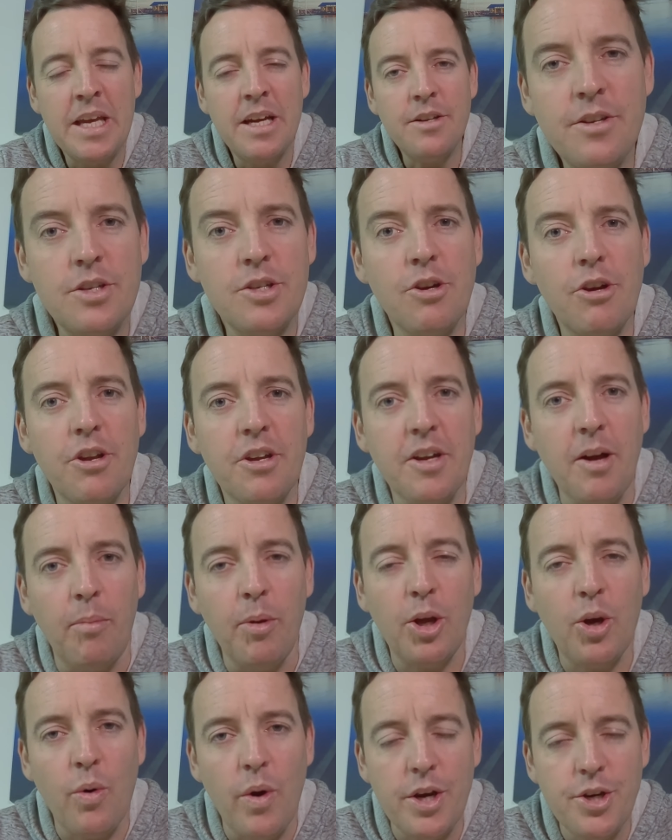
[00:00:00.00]
Just got a
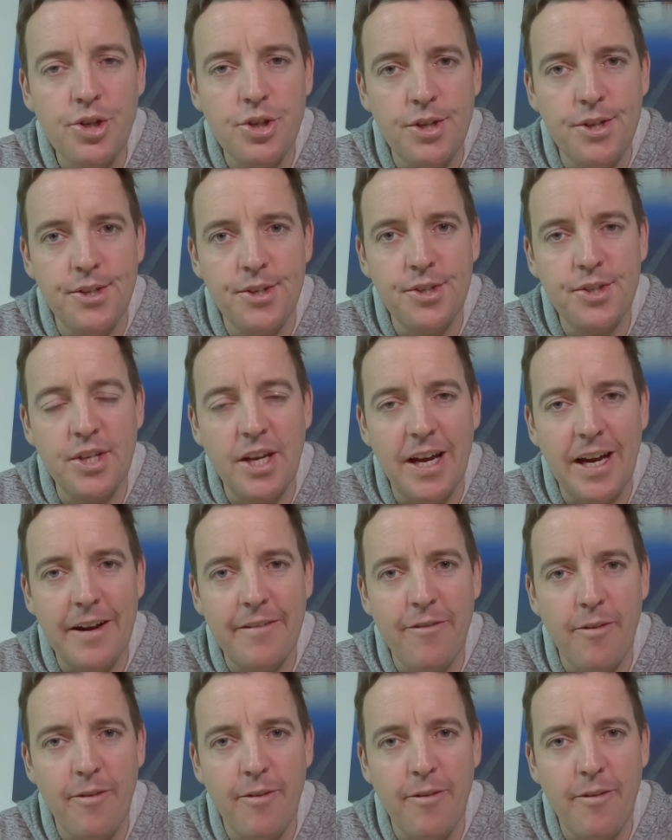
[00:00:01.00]
couple of questions uh,